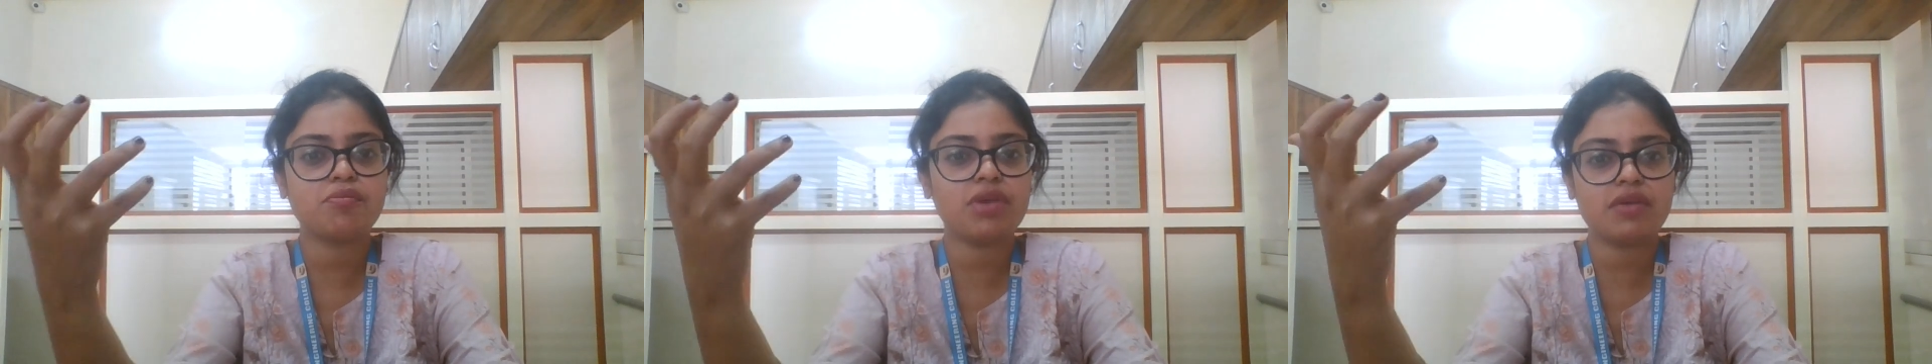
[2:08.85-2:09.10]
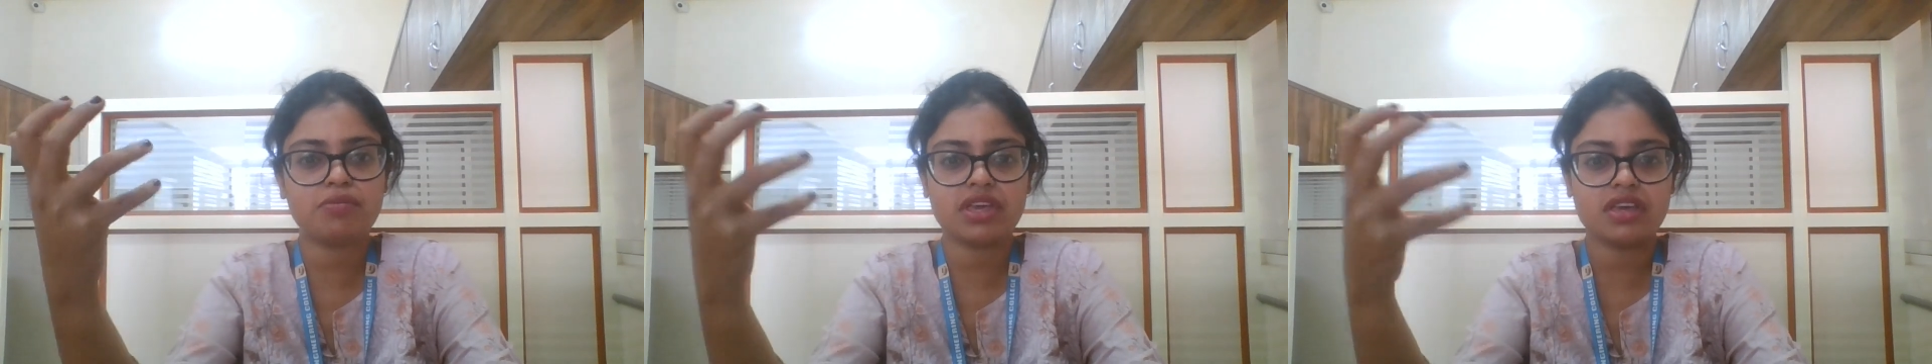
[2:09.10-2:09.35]
may
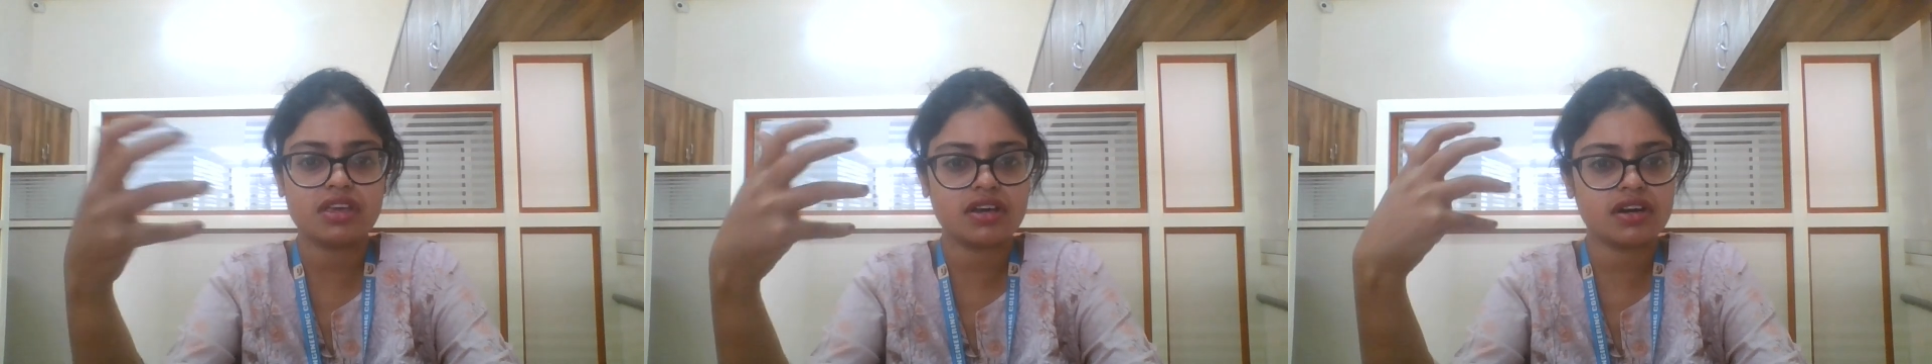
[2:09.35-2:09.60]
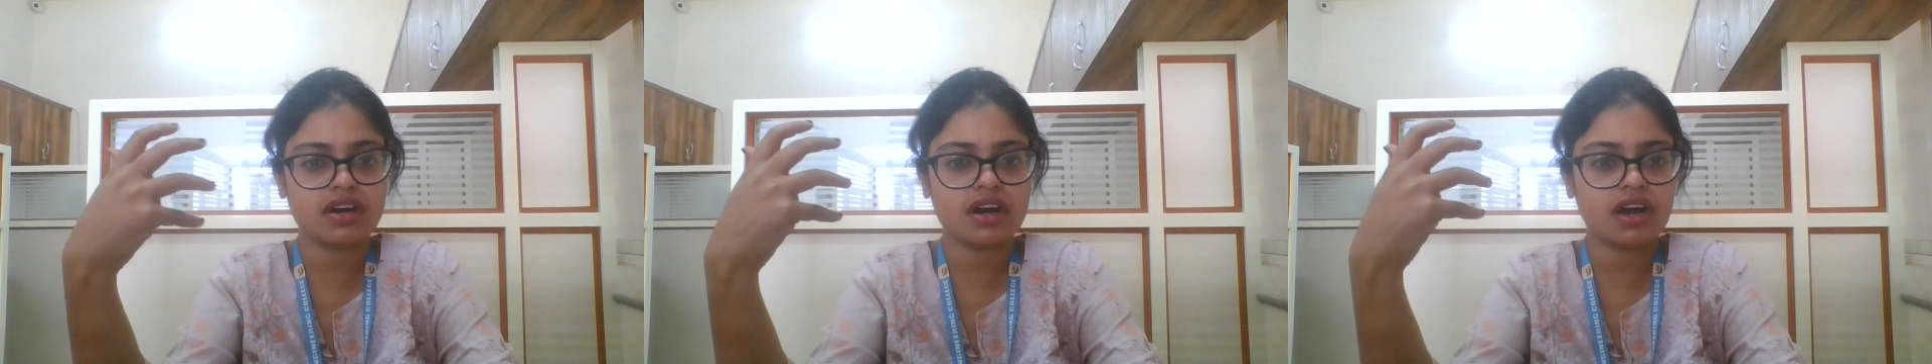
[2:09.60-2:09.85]
be
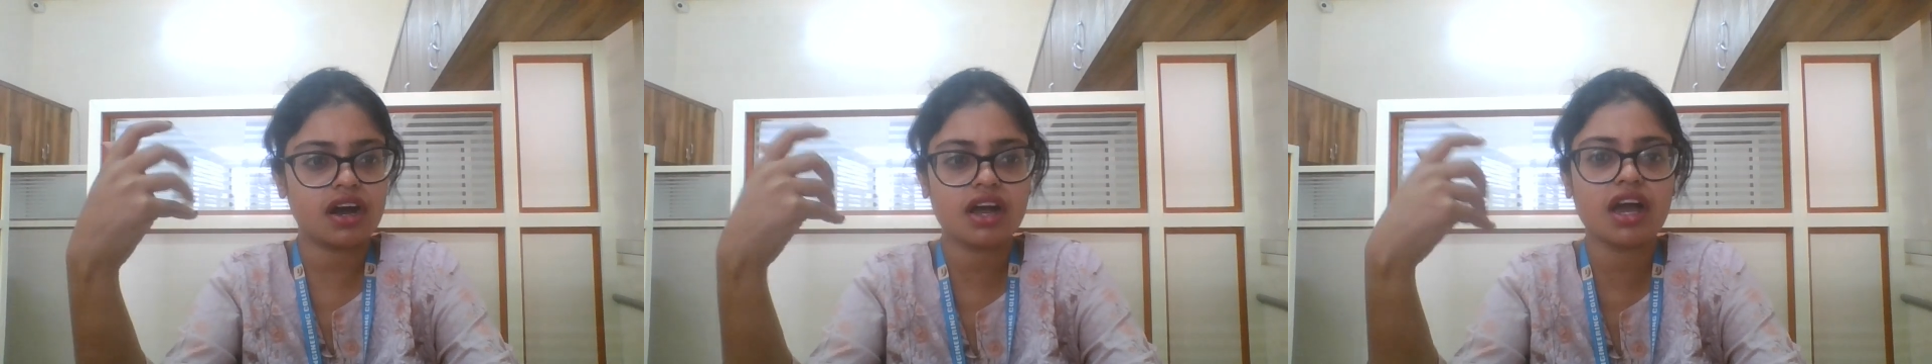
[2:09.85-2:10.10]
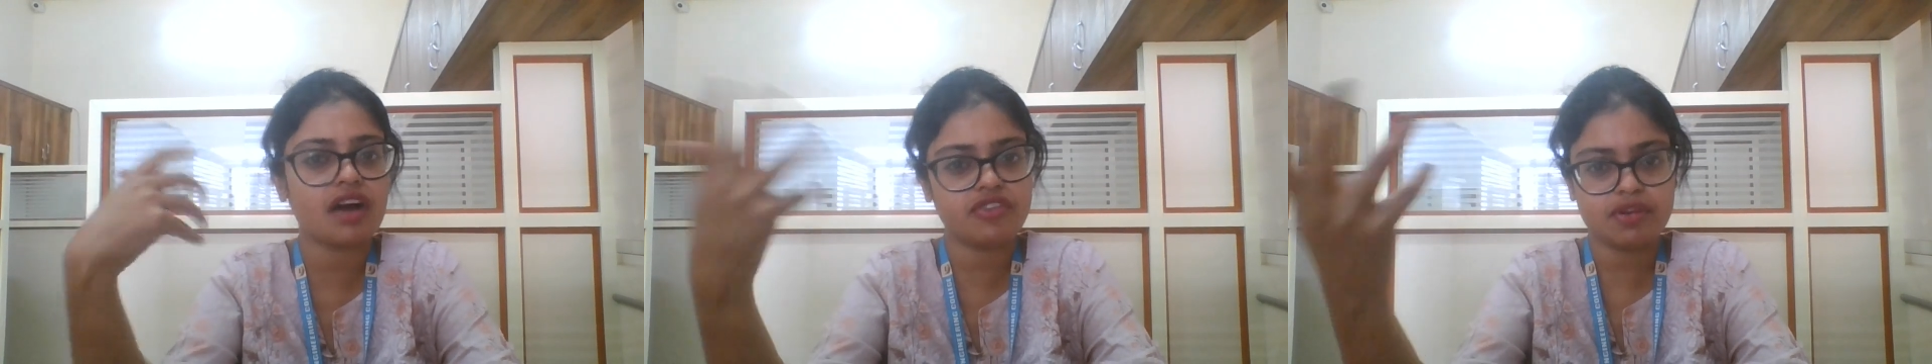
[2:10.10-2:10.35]
a
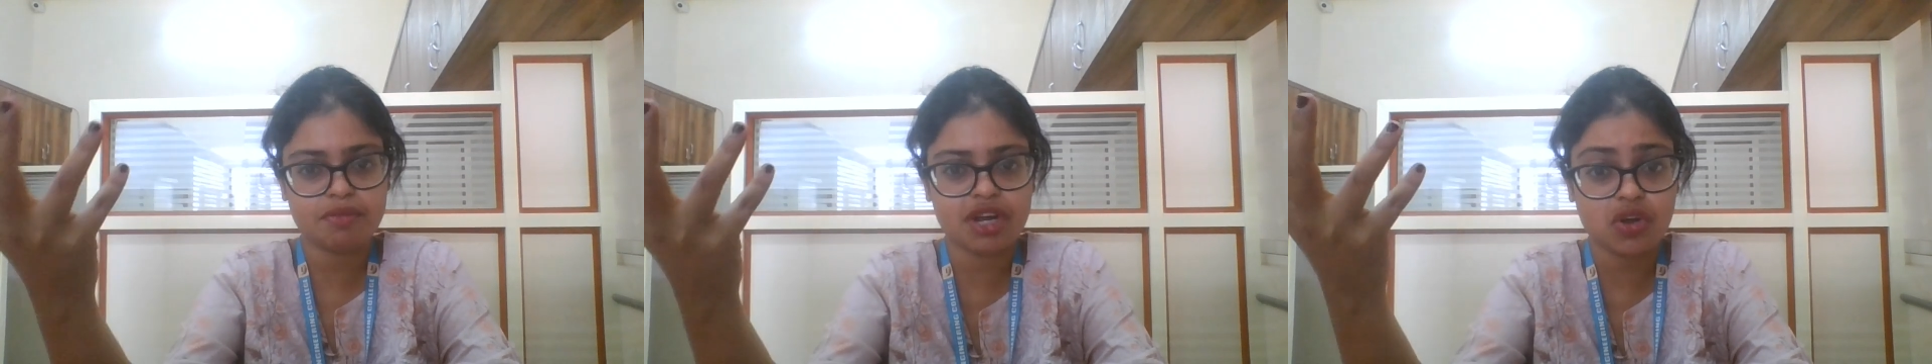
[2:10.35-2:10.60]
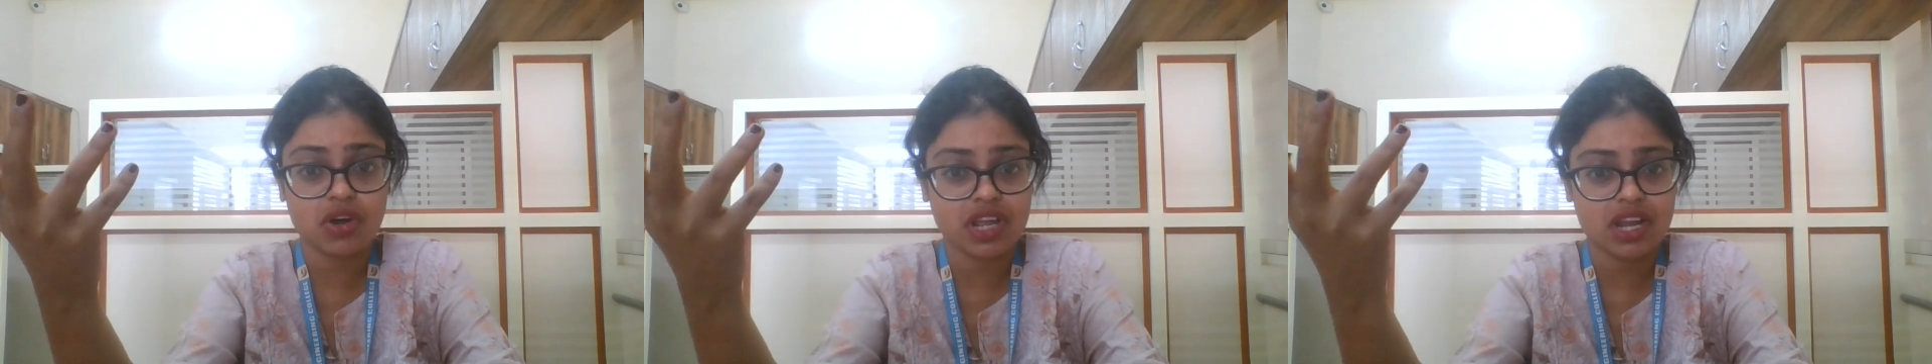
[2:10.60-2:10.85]
government
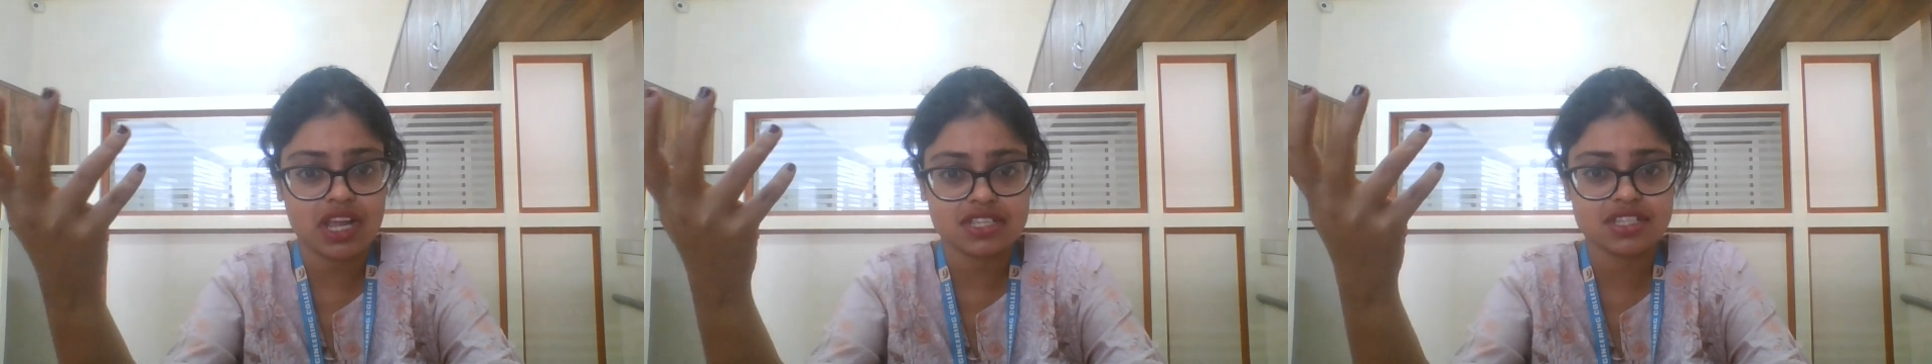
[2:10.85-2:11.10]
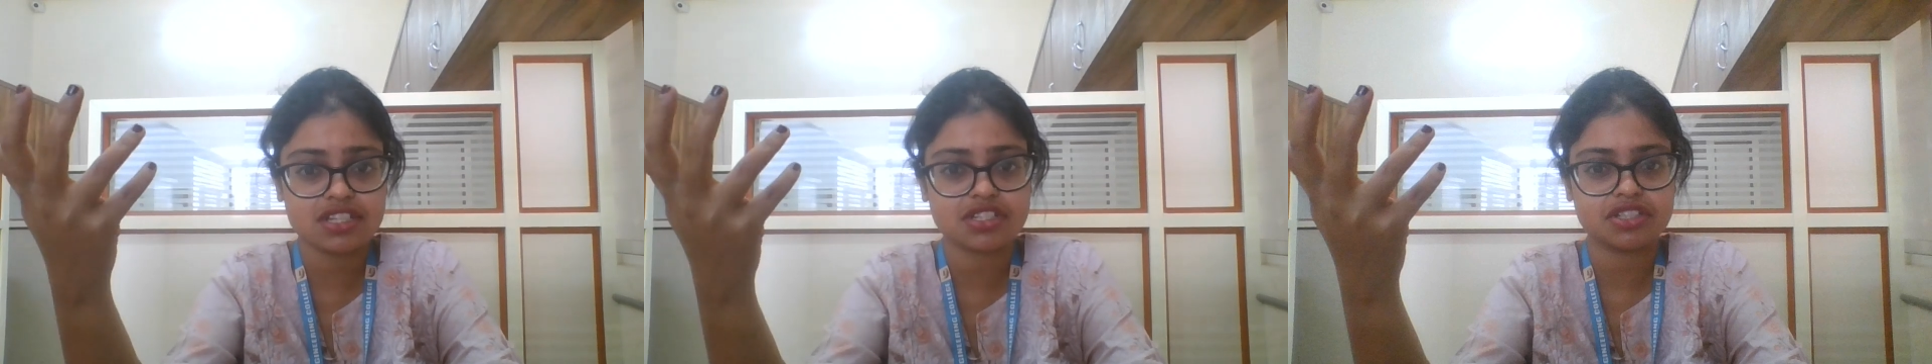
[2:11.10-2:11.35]

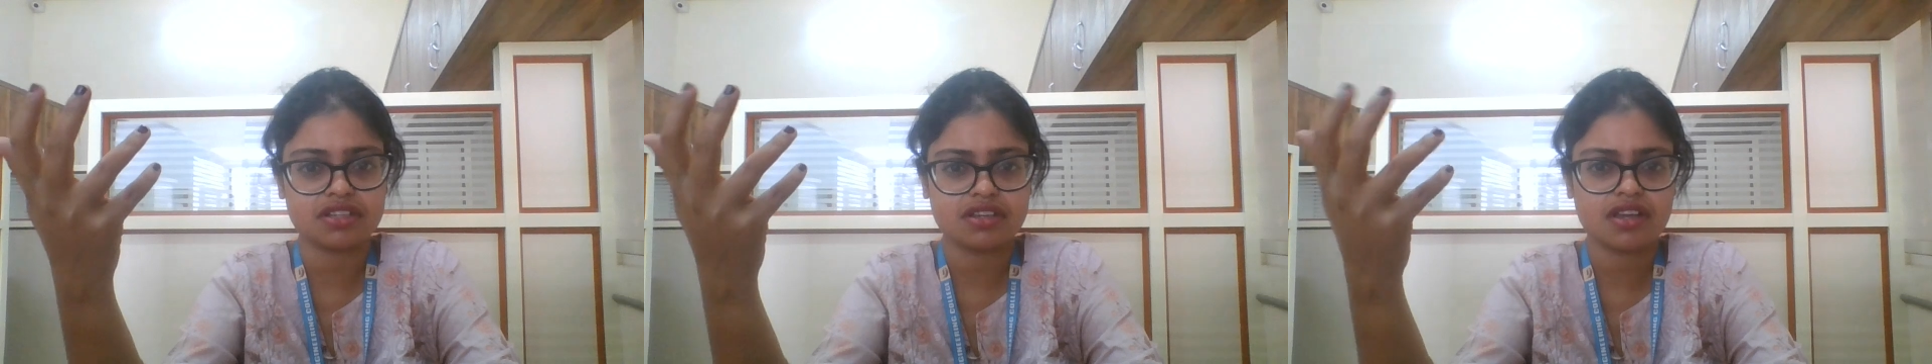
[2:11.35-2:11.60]
organization.